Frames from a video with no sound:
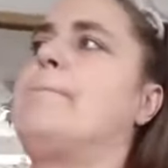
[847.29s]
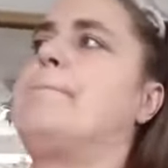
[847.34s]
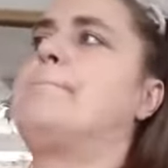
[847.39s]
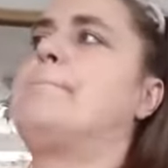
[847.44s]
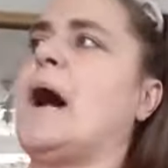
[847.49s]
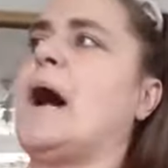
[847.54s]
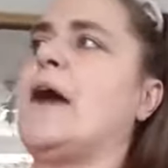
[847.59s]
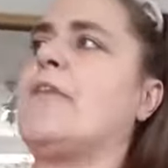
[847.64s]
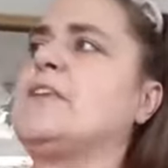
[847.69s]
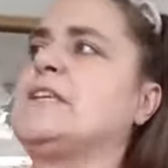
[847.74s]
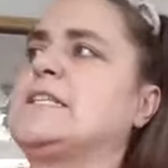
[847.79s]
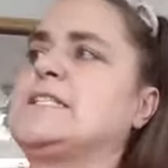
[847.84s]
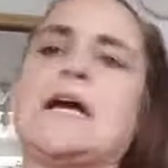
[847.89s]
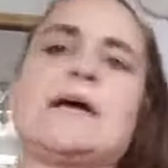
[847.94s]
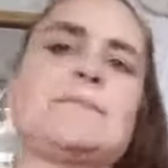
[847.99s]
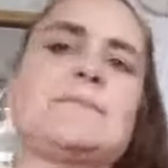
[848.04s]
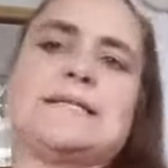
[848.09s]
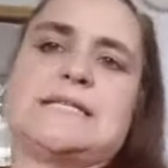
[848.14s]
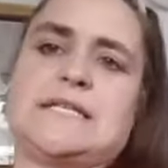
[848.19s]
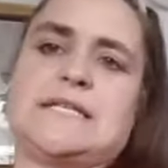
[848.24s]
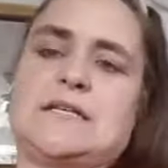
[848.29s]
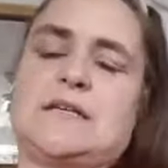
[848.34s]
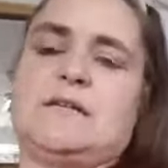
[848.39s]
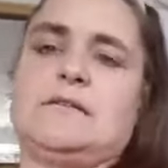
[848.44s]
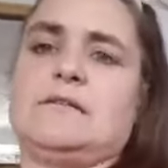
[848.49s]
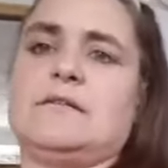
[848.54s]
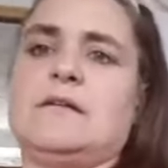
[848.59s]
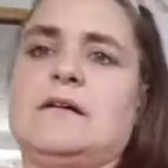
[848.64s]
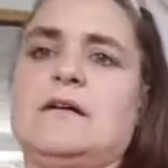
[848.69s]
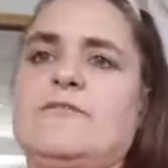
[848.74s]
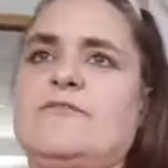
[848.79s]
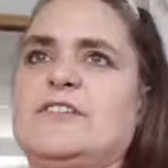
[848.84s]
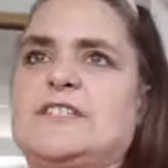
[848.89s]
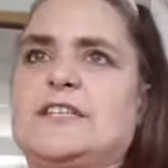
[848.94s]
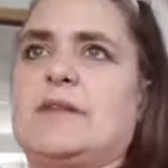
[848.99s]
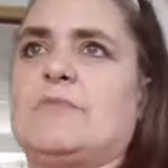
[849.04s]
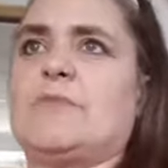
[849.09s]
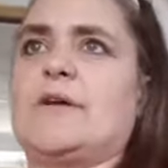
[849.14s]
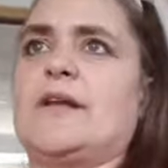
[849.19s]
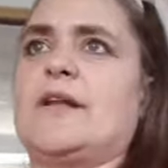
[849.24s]
But this time they didn't for
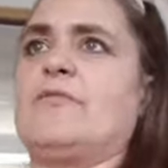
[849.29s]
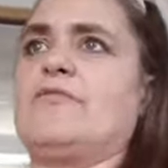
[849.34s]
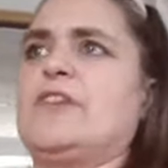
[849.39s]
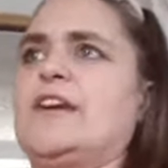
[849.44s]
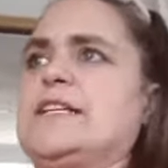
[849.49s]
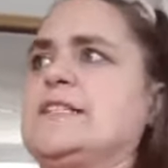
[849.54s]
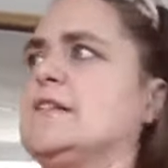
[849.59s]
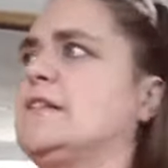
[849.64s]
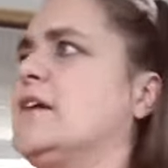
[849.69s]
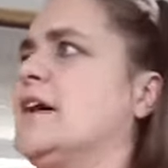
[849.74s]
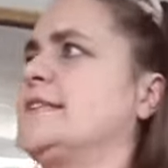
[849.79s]
some random reason.